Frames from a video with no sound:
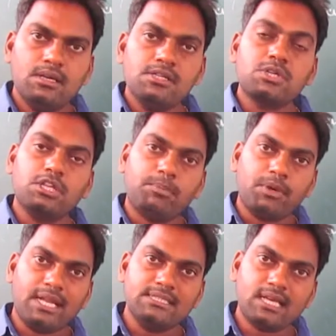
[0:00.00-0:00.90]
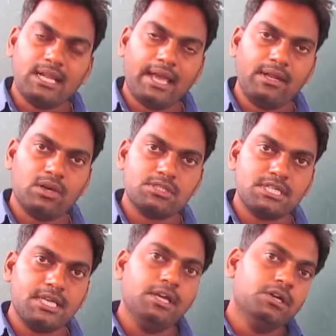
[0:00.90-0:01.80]
So the potential
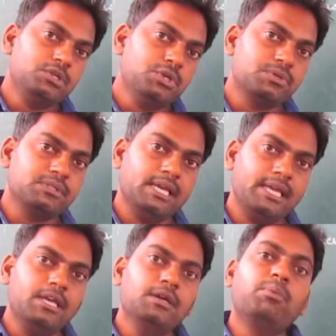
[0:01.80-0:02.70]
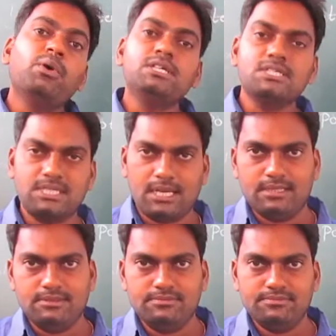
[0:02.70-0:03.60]
energy due to the
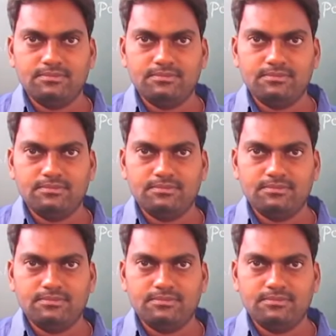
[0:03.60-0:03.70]
position,